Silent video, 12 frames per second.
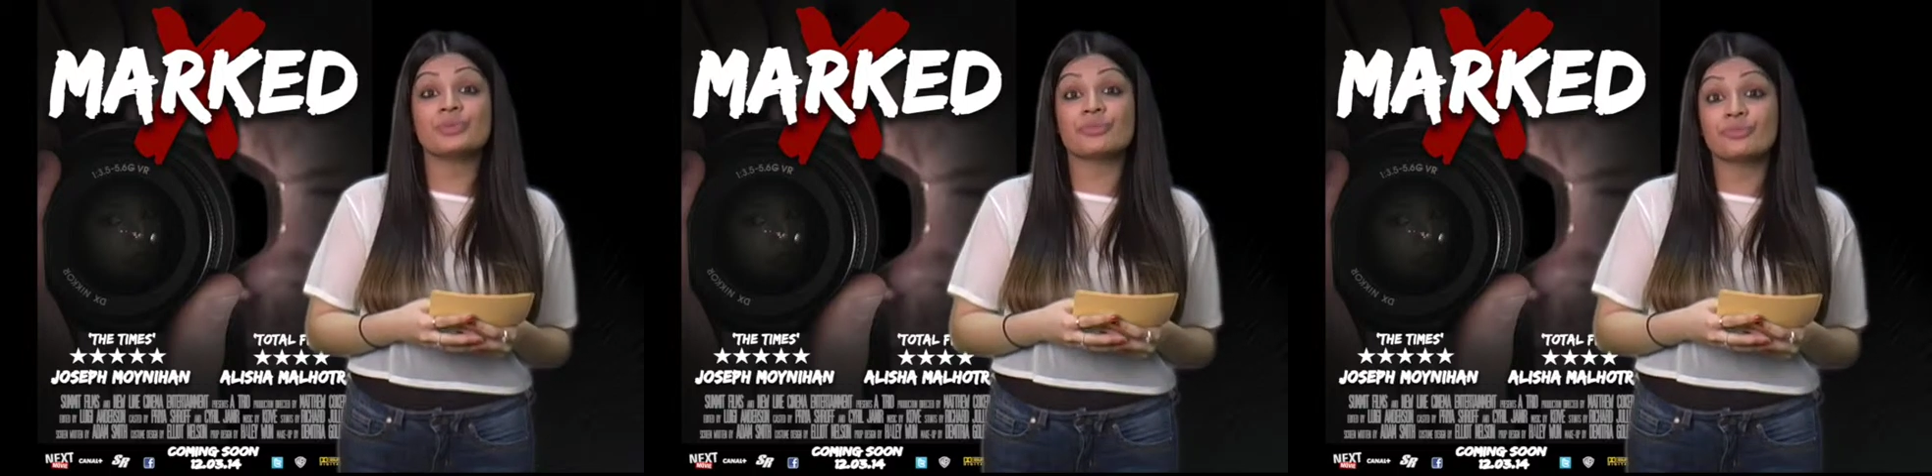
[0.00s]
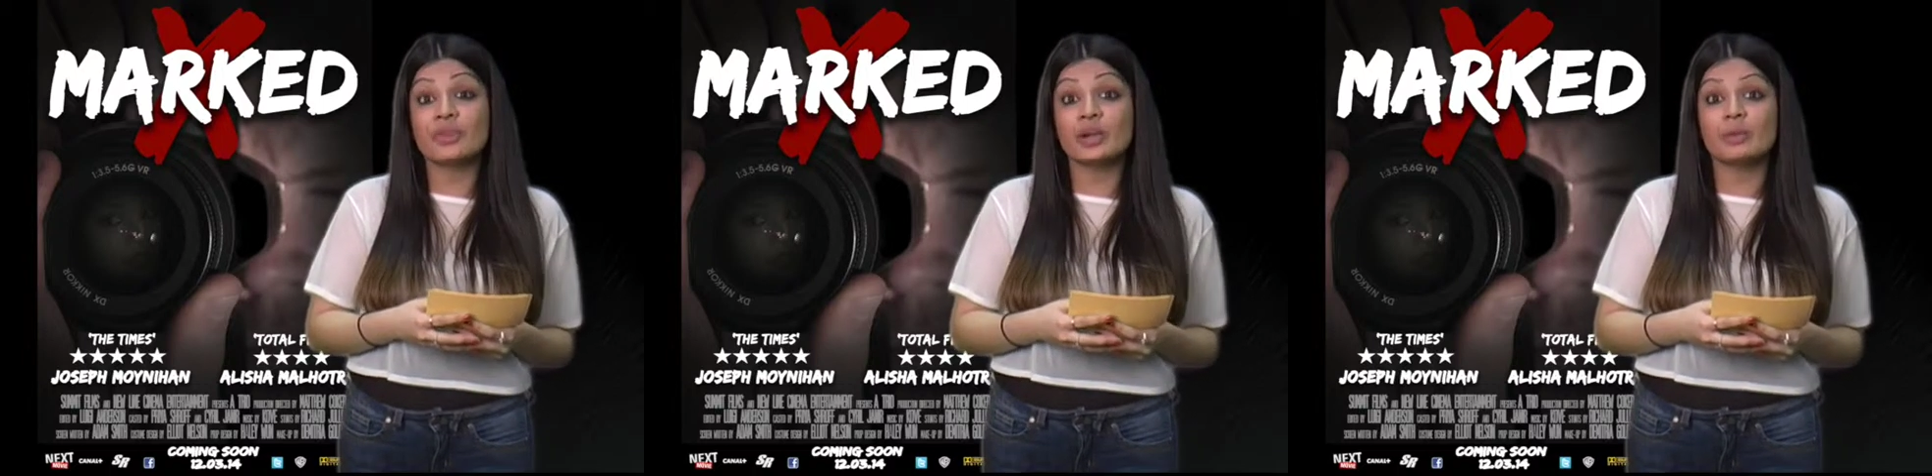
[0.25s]
to
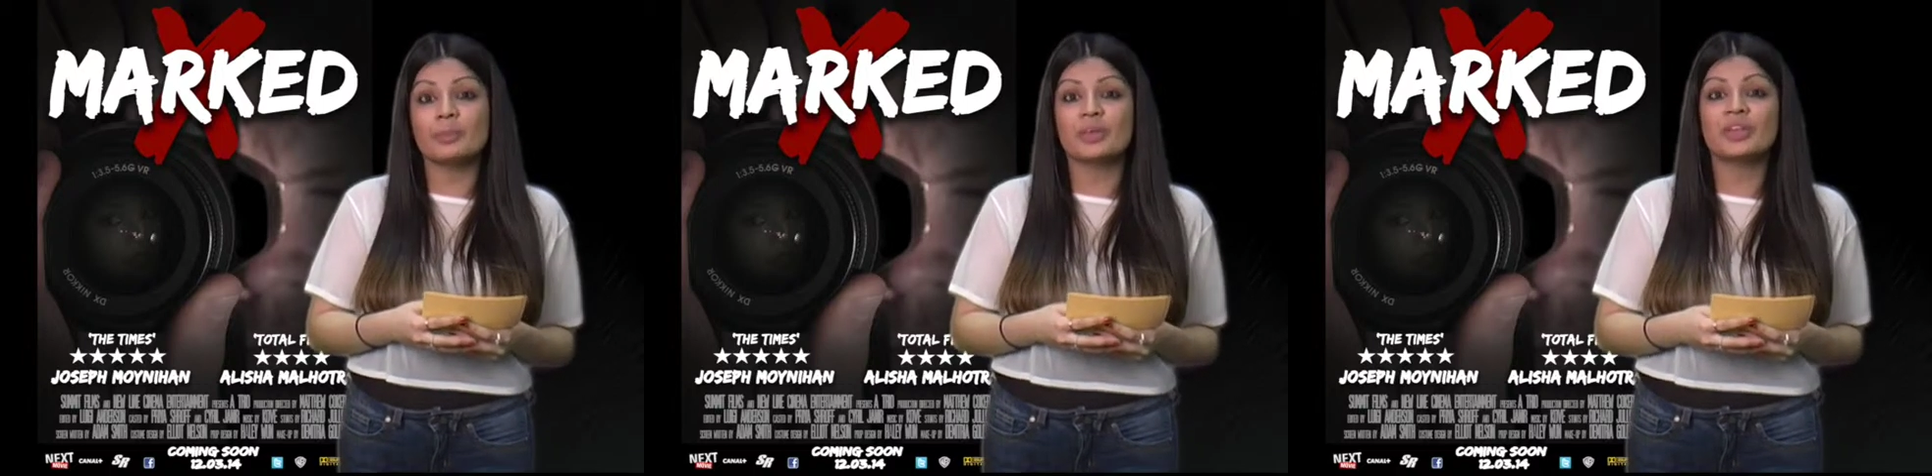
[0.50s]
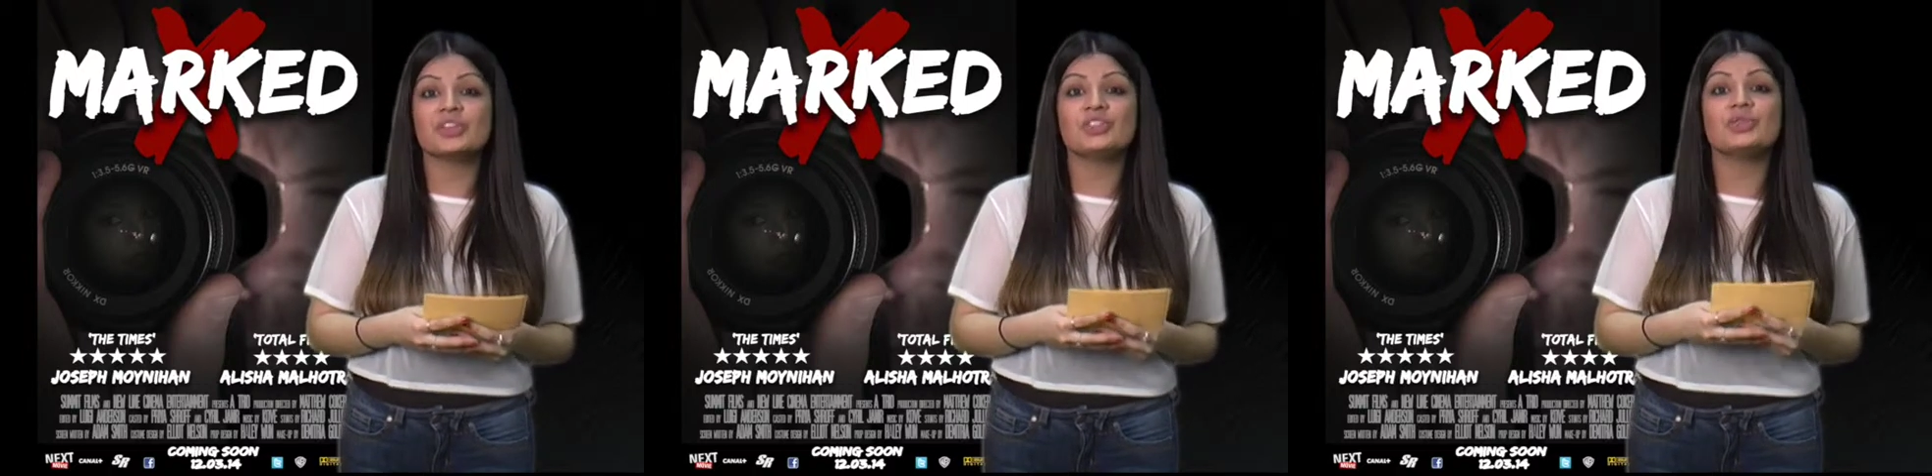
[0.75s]
film
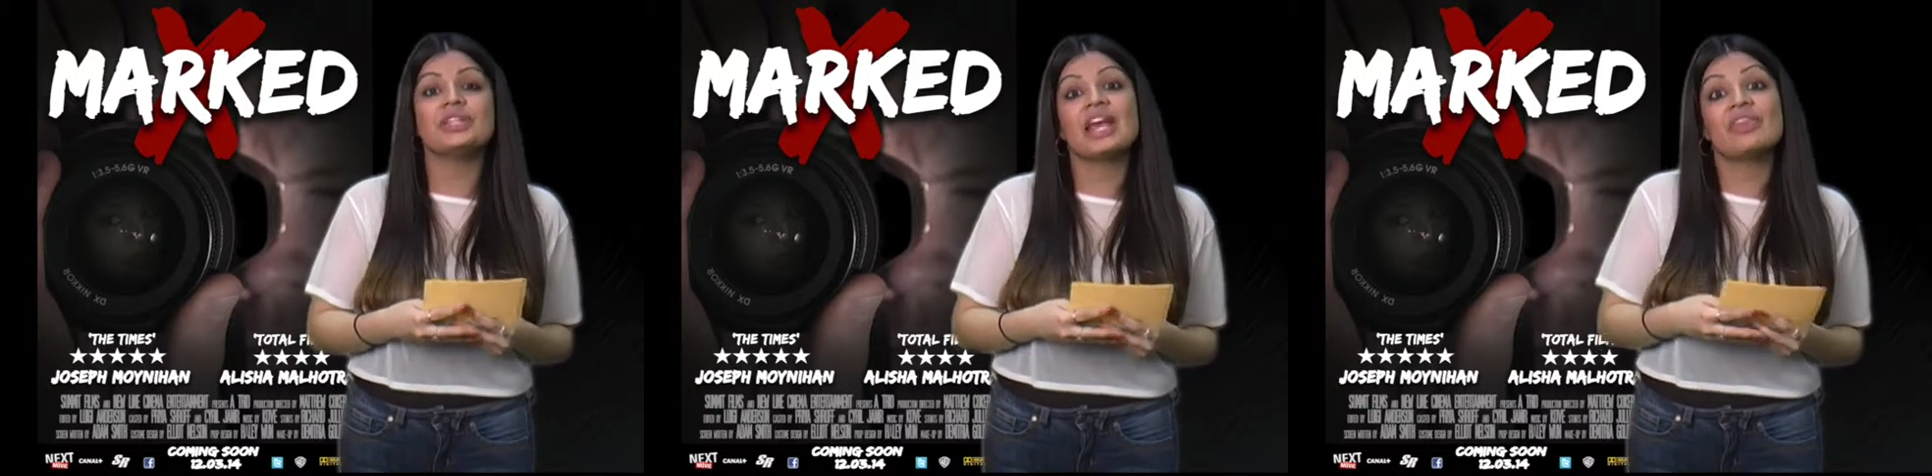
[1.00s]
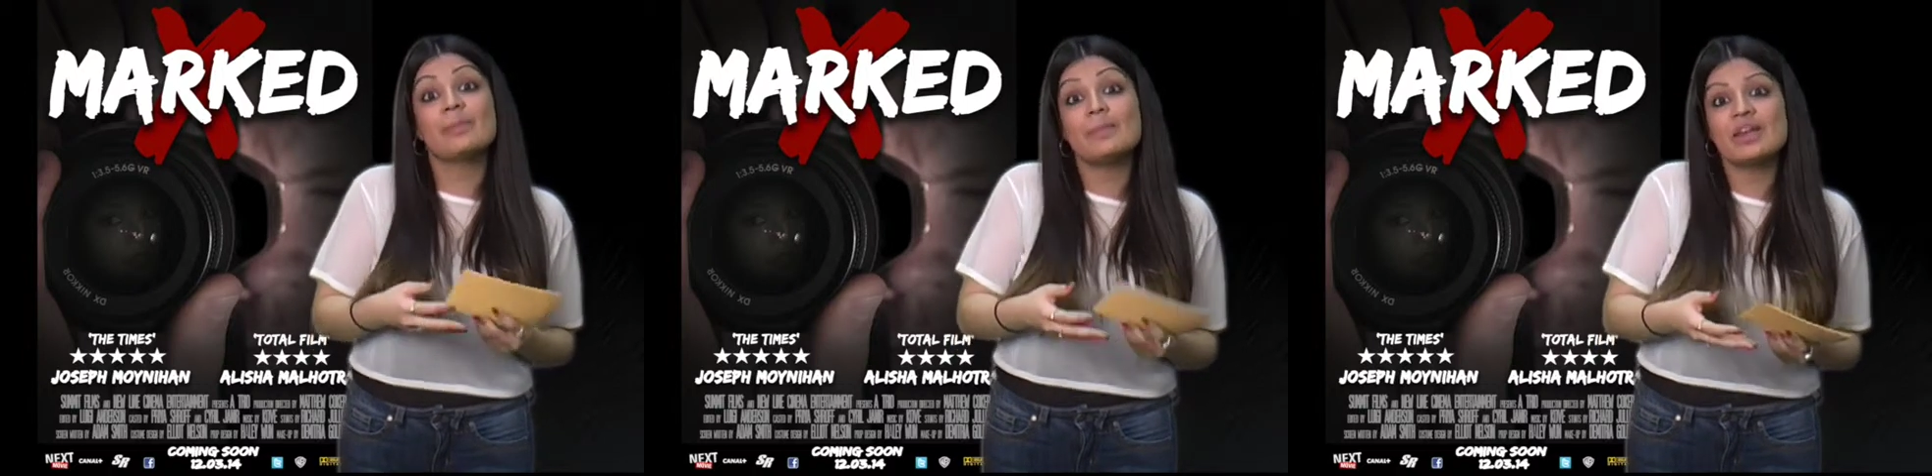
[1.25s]
because you
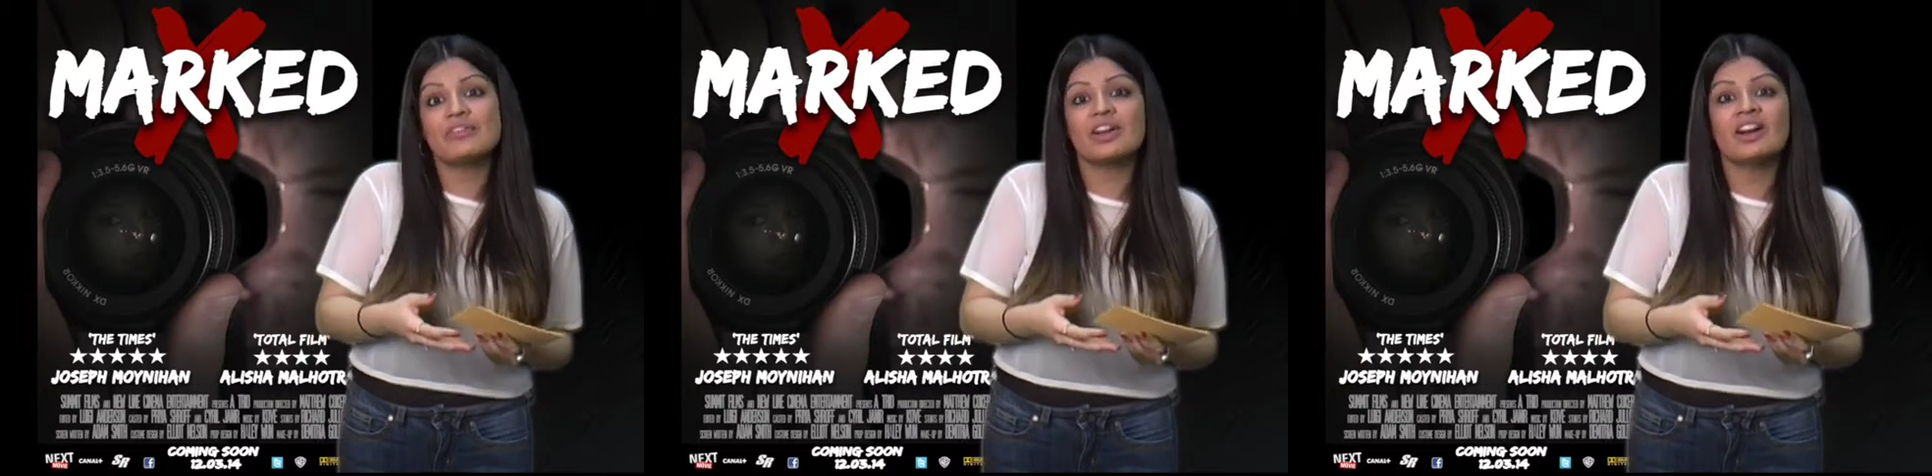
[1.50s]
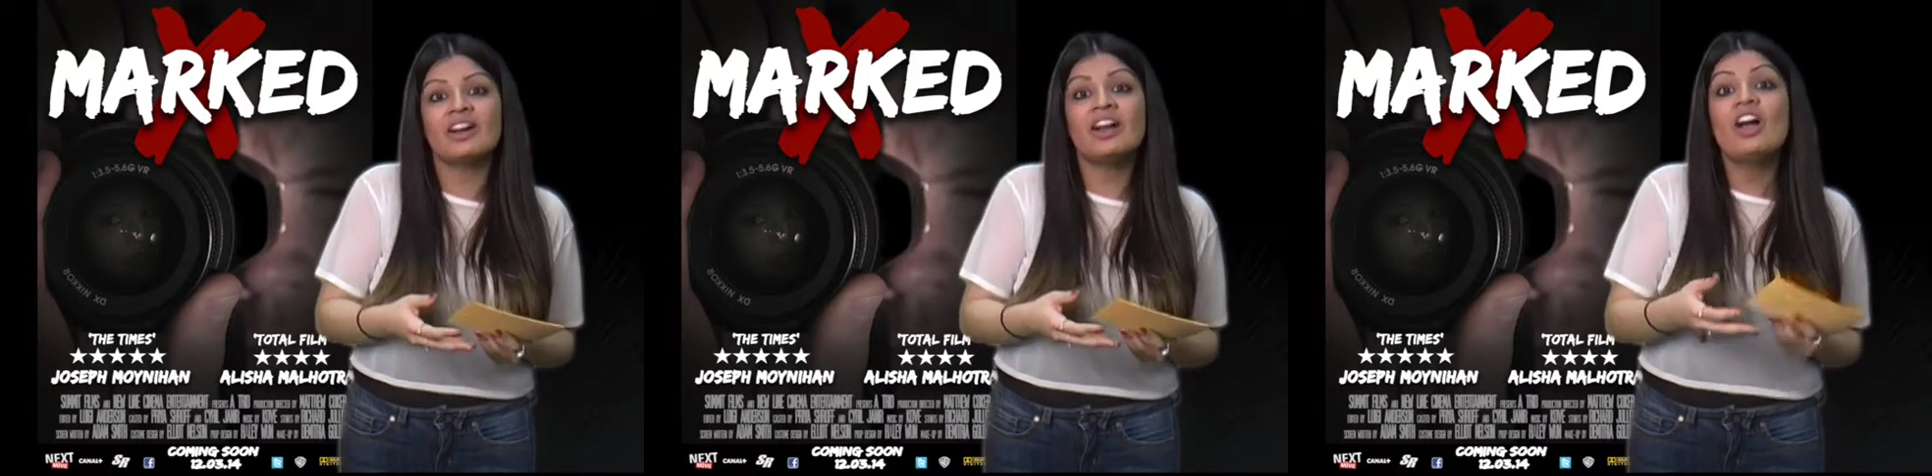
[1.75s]
get the
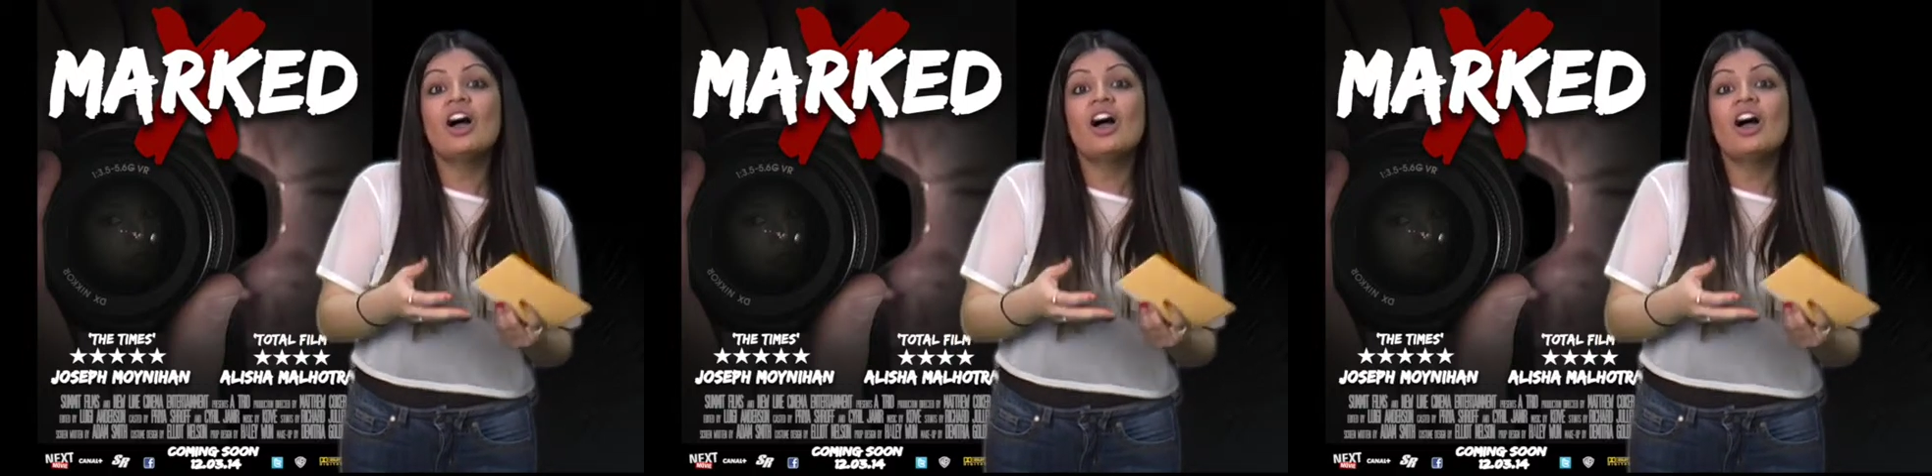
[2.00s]
mirror